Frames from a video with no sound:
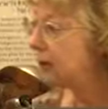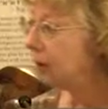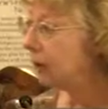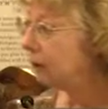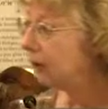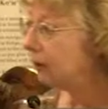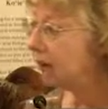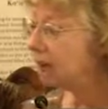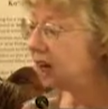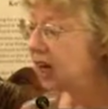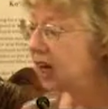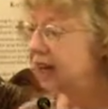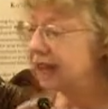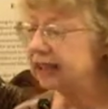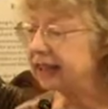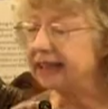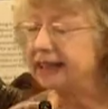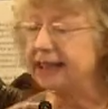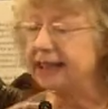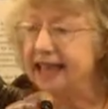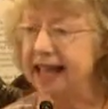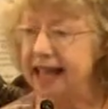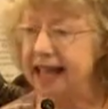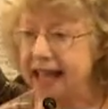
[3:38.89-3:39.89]
we've got
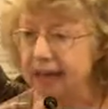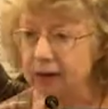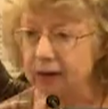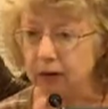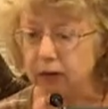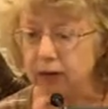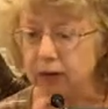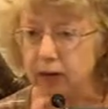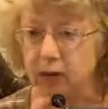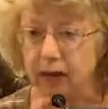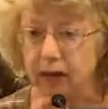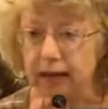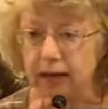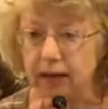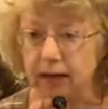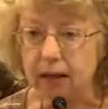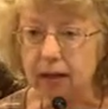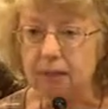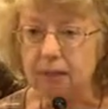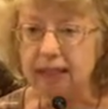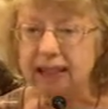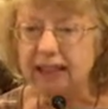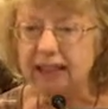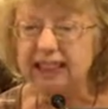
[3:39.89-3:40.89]
it nailed, right?
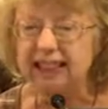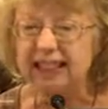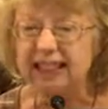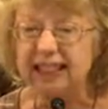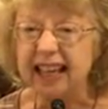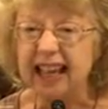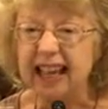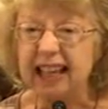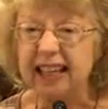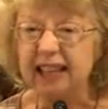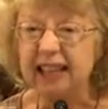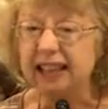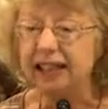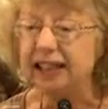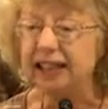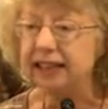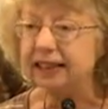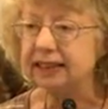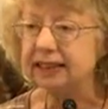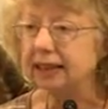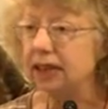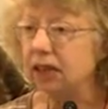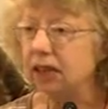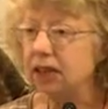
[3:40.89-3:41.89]
I mean, this data
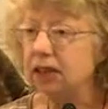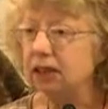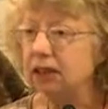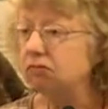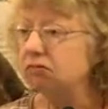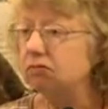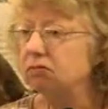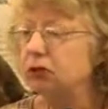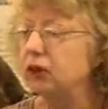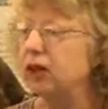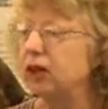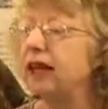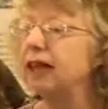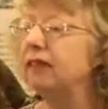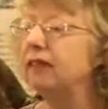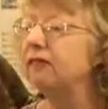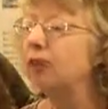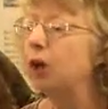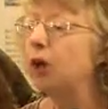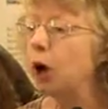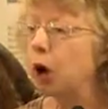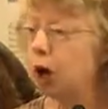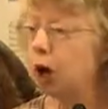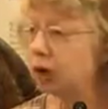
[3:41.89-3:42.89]
is, you can't
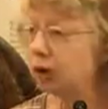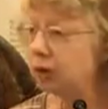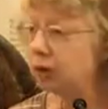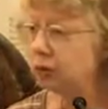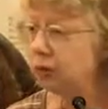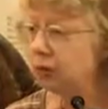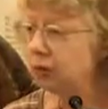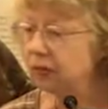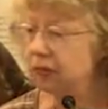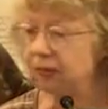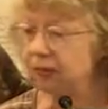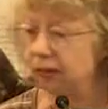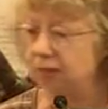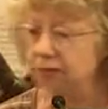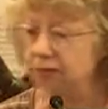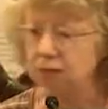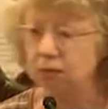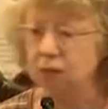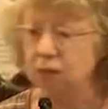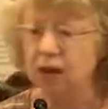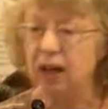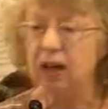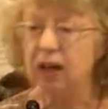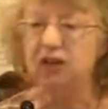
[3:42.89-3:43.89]
even argue with it.
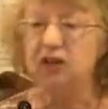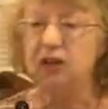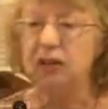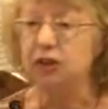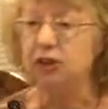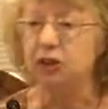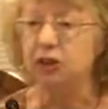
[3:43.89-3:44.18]
Well, the